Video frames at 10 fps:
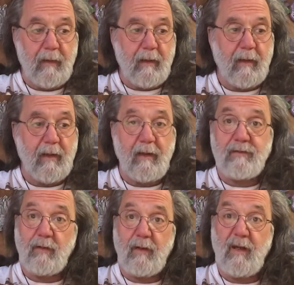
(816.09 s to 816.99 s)
And
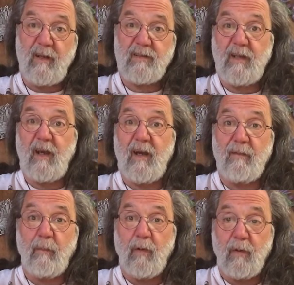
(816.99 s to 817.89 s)
so I actually have
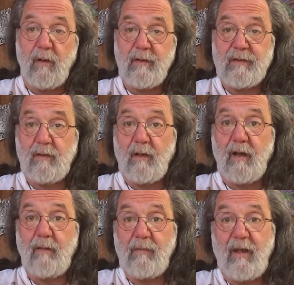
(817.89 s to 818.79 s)
more. So
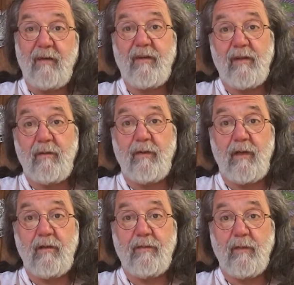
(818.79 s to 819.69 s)
I'm going to have another
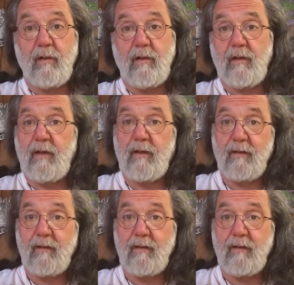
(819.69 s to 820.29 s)
video for